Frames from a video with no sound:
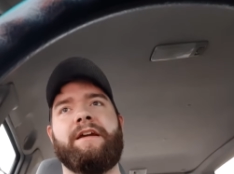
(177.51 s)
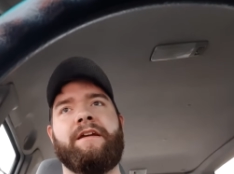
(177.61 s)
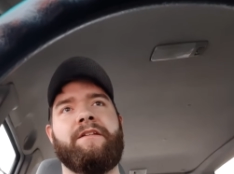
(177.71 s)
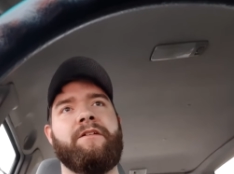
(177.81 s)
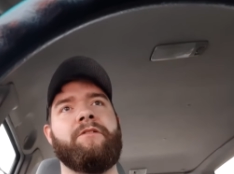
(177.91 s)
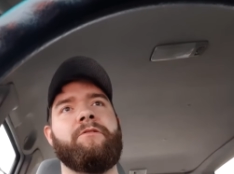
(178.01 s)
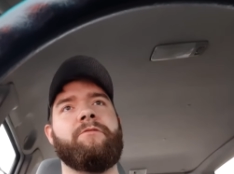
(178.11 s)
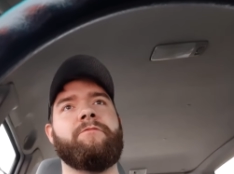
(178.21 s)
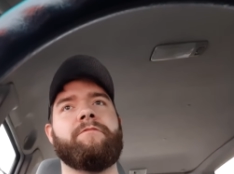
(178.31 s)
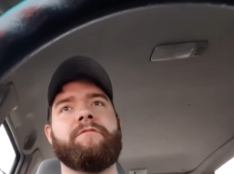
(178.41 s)
and
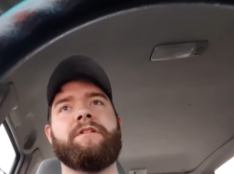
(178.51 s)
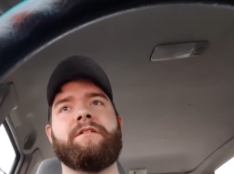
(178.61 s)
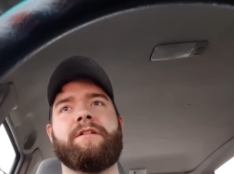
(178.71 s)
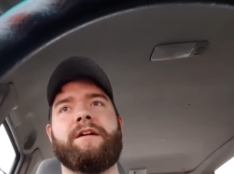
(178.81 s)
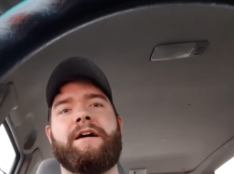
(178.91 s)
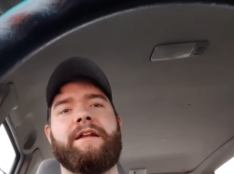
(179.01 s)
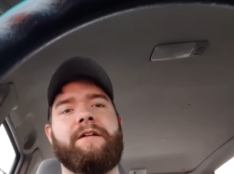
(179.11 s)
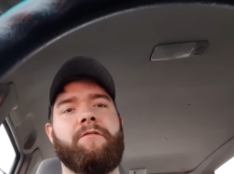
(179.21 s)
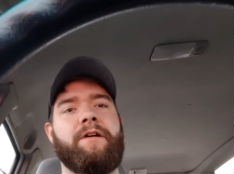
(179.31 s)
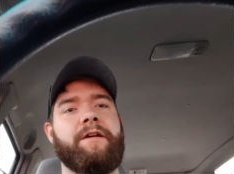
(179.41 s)
know kind
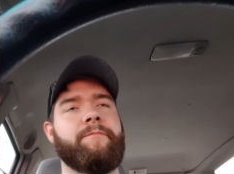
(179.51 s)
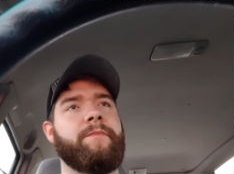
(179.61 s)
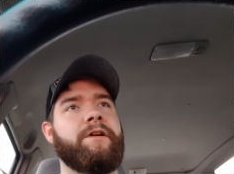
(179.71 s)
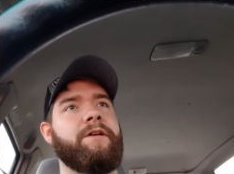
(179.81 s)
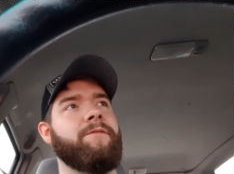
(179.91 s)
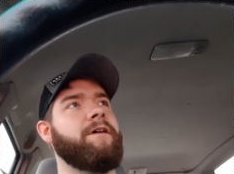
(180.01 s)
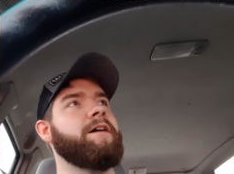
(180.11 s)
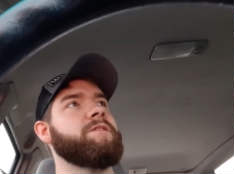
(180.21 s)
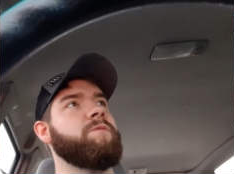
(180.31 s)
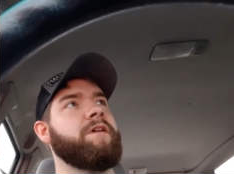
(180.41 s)
of like money
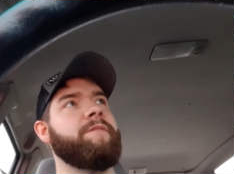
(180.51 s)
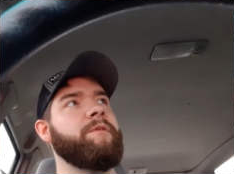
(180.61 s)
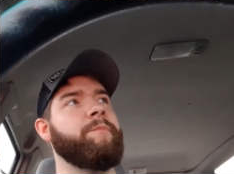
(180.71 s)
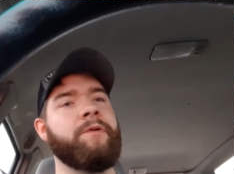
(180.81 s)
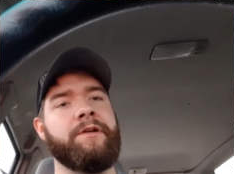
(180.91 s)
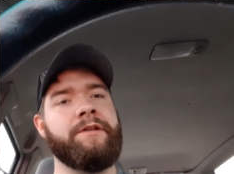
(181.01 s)
wise what I'd be putting